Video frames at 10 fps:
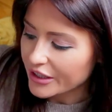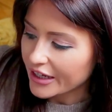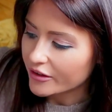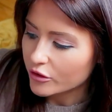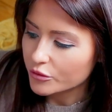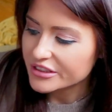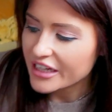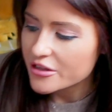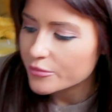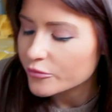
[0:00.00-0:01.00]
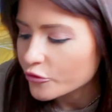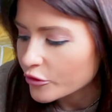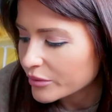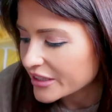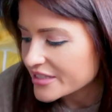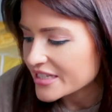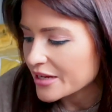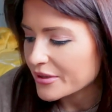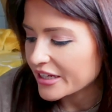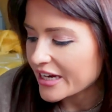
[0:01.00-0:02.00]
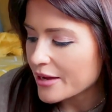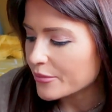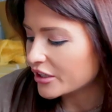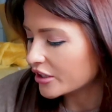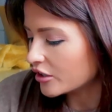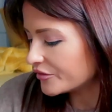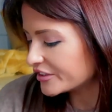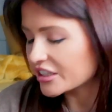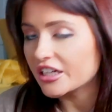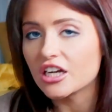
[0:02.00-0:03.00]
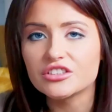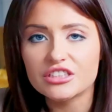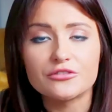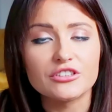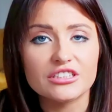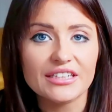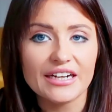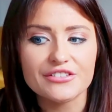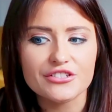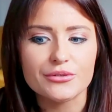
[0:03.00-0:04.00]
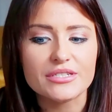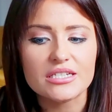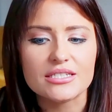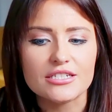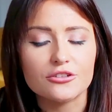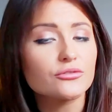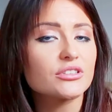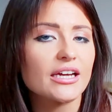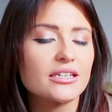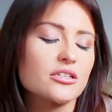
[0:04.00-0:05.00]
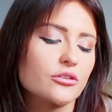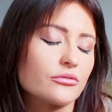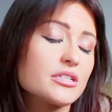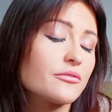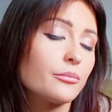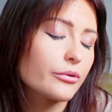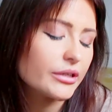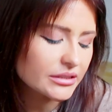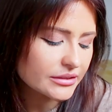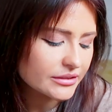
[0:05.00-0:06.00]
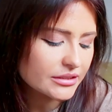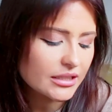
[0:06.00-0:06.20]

But yeah, always get them from places like B&M, and they've got obviously loads of different designs, so it's easy enough to get three different prints.